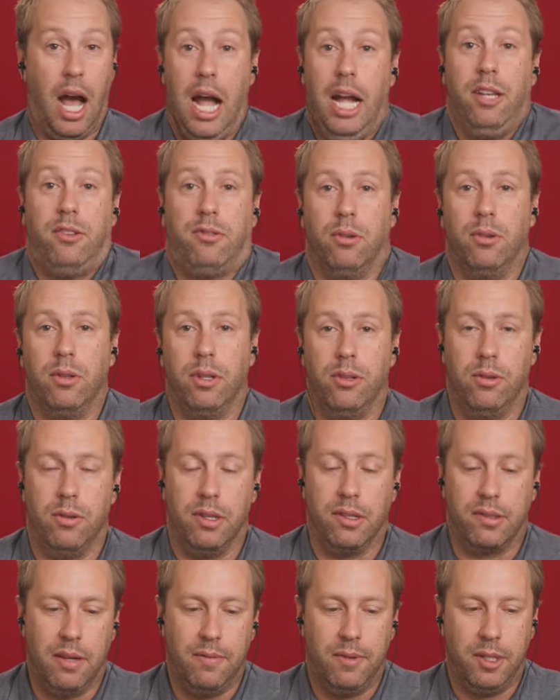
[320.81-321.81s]
I certainly do
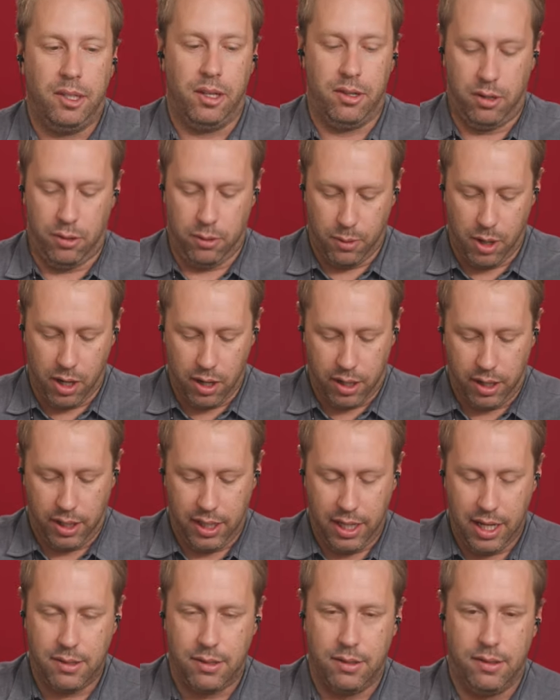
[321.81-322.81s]
this. I have a digital
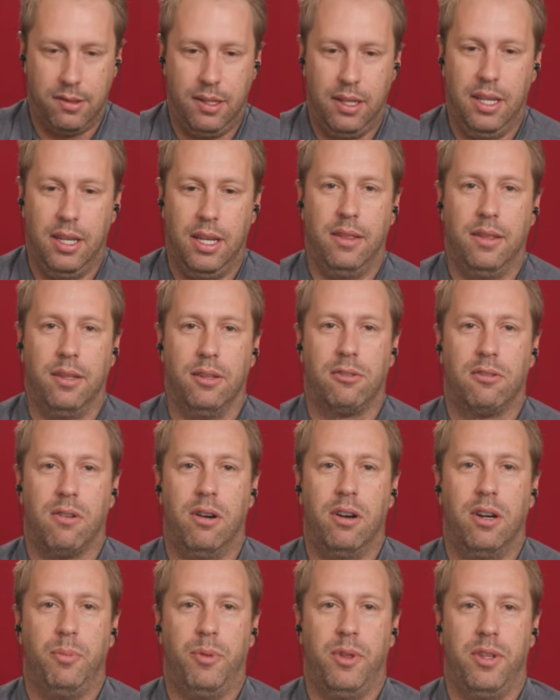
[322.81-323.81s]
marketing agency, and the
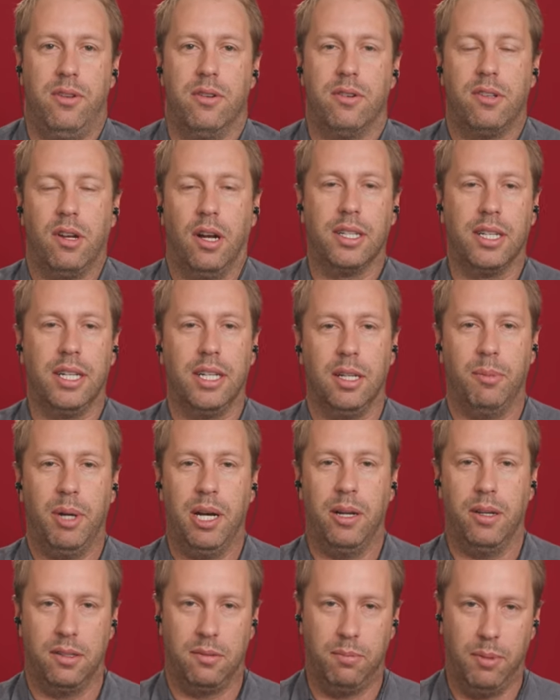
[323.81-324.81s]
startup that you're talking
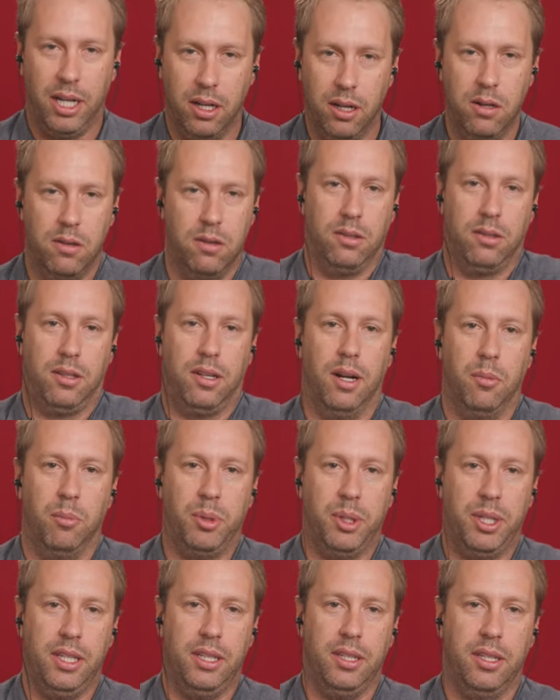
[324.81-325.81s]
about is my own
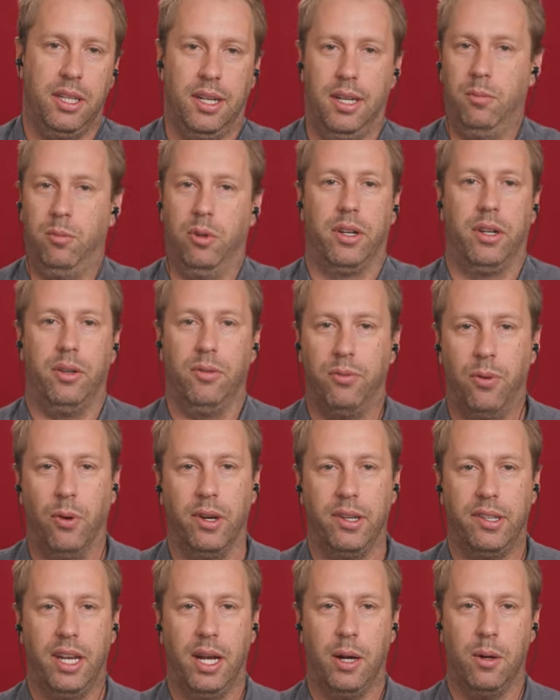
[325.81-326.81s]
company, and I'm working
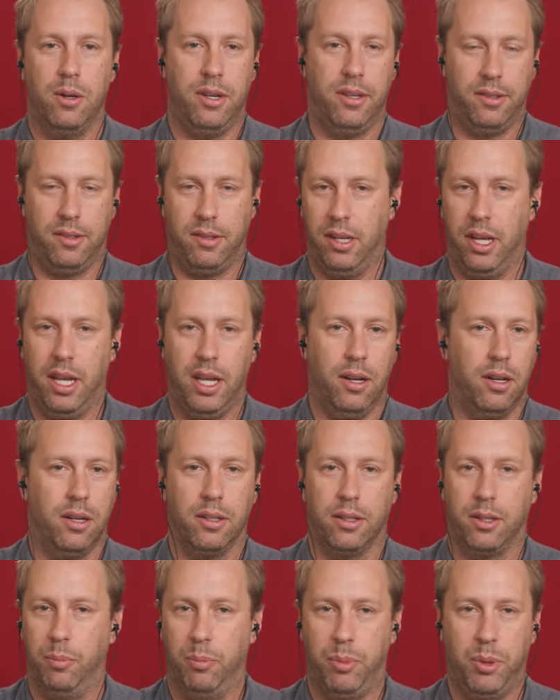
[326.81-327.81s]
fourteen hours a day on
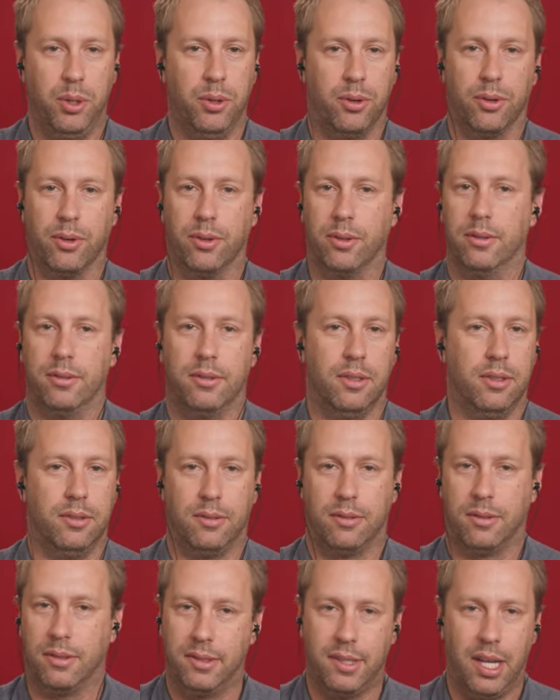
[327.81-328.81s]
a computer,
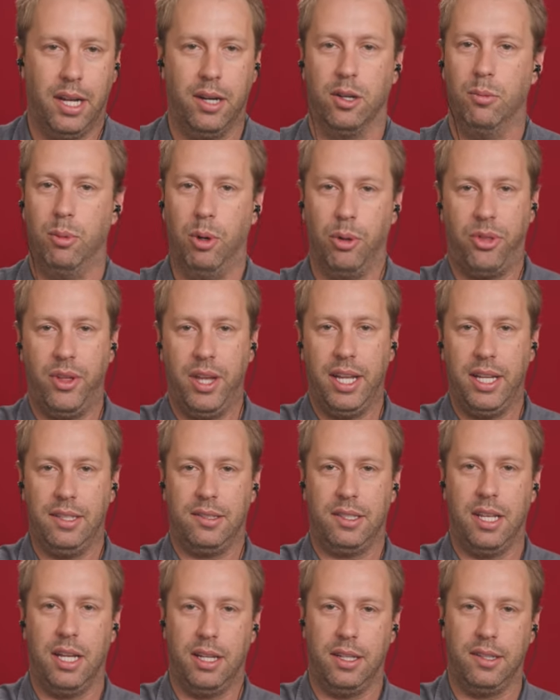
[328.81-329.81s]
terrible
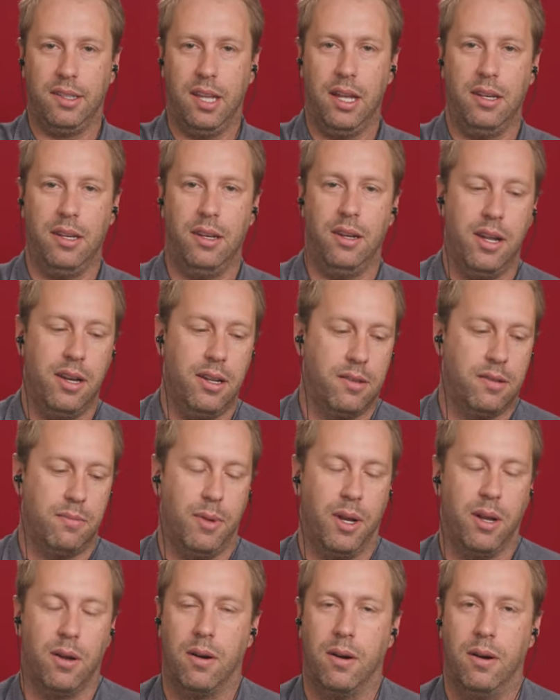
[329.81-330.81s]
things, getting tendonitis in
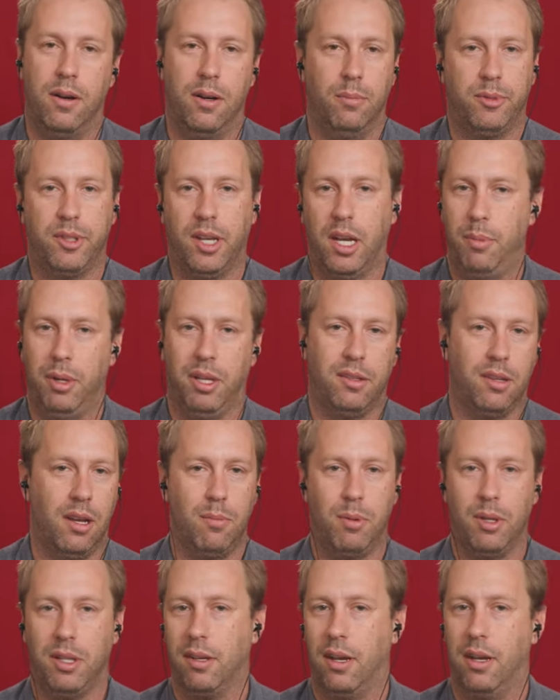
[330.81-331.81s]
my arm, typing,
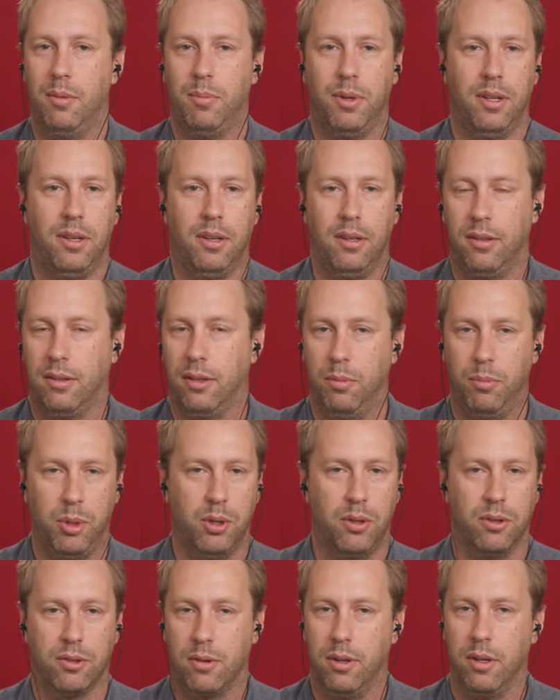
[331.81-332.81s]
typing, typing,
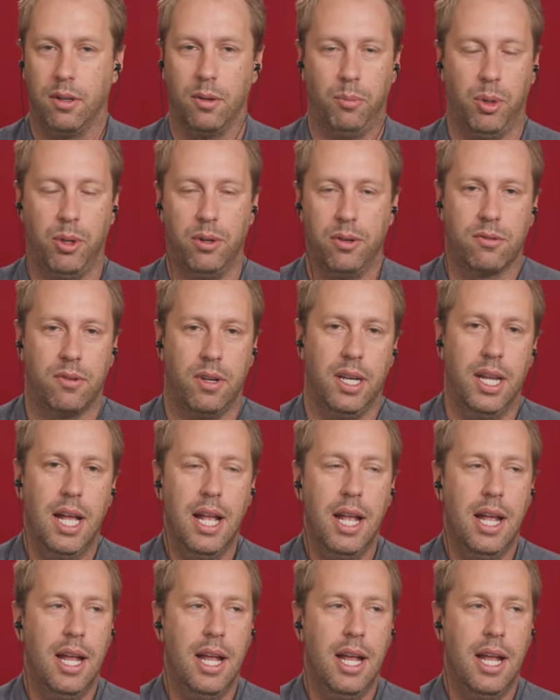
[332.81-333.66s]
computer screen, computer screen.